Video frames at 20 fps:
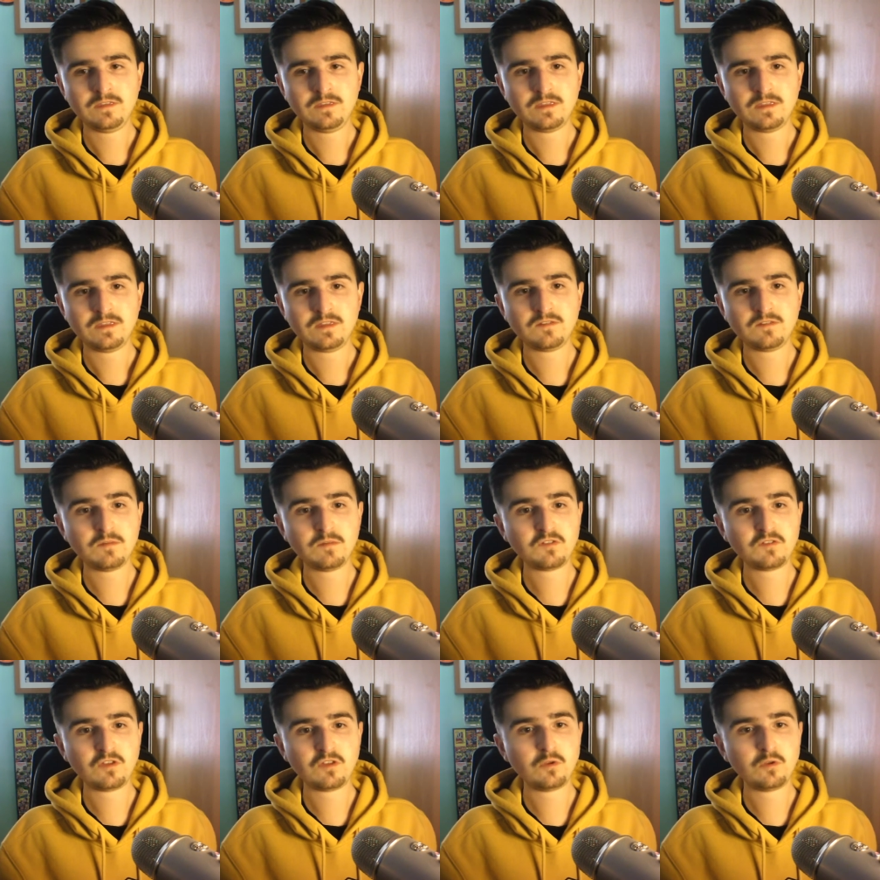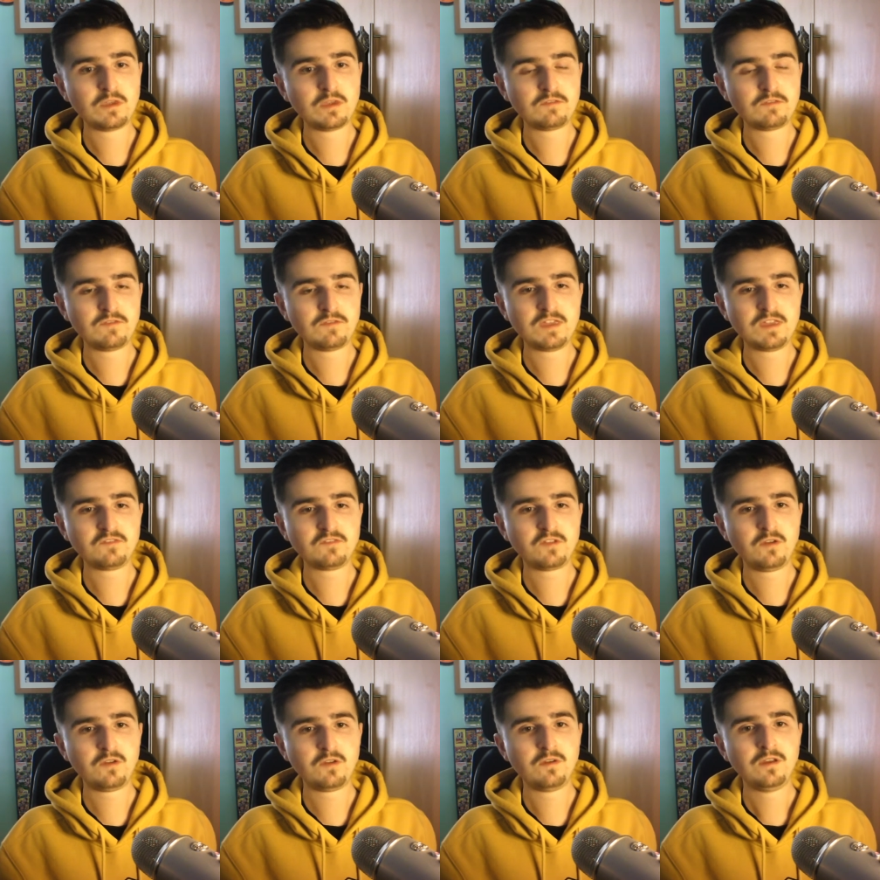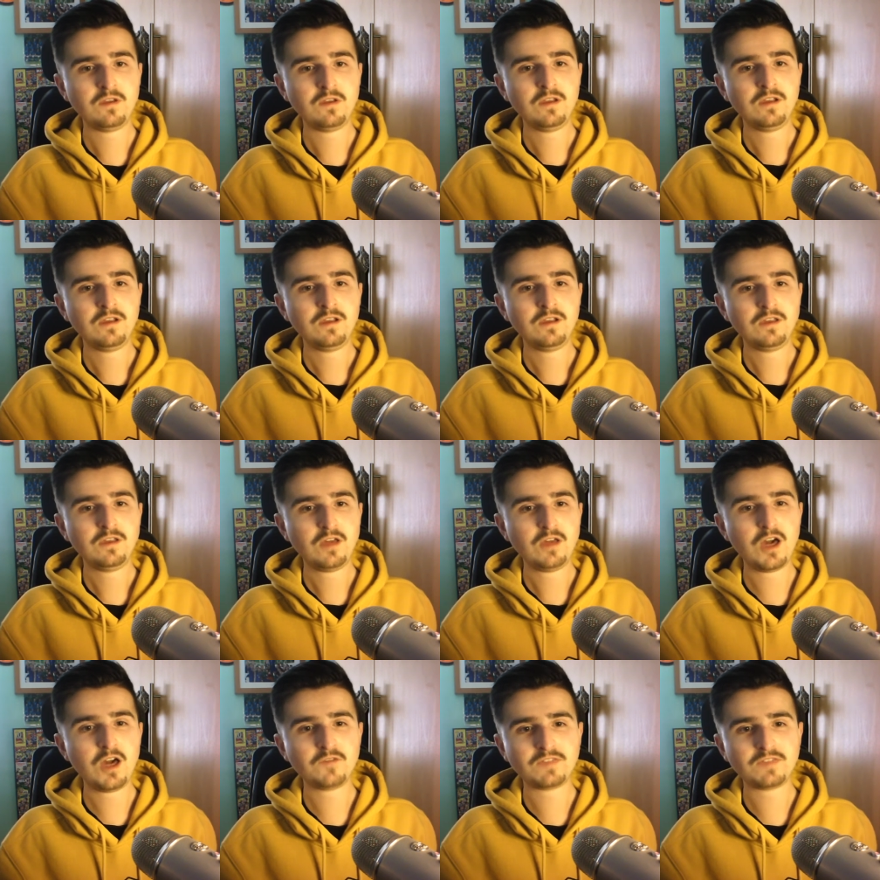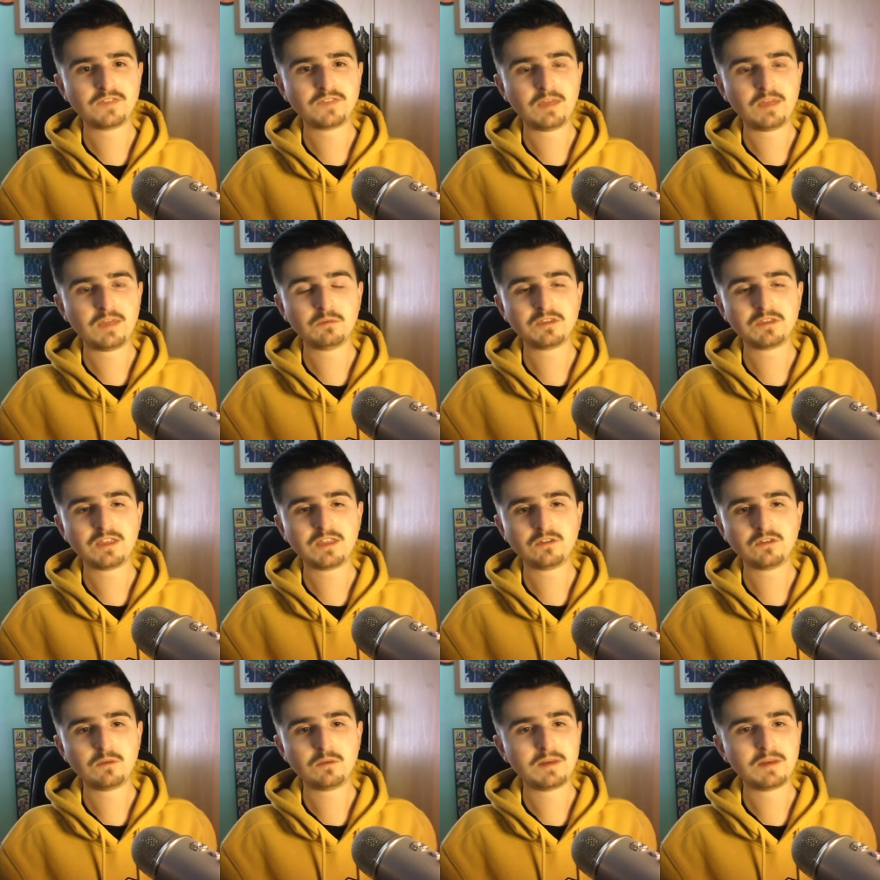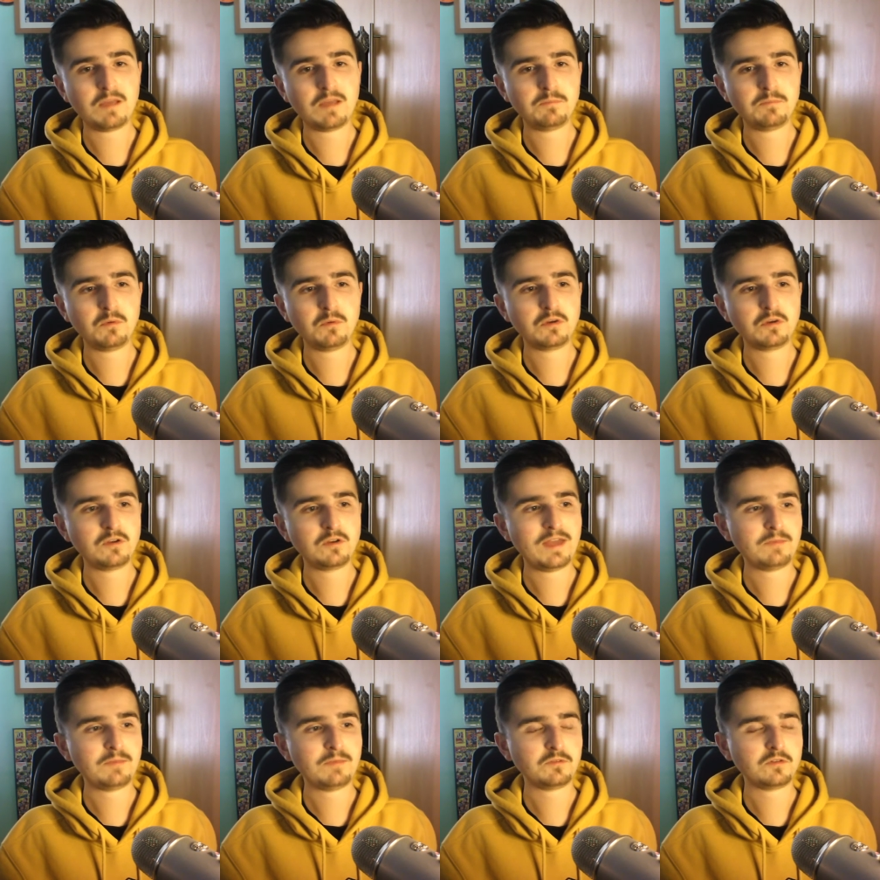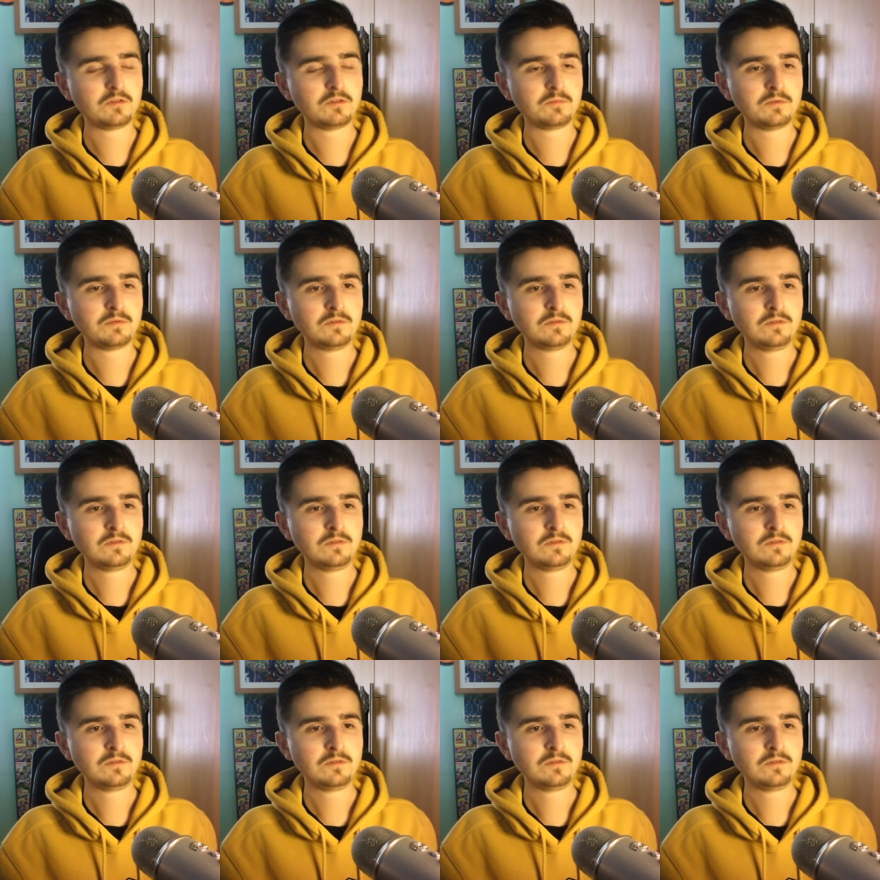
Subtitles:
It's the most annoying thing. So after that, what did I do? I went out and bought a new laptop.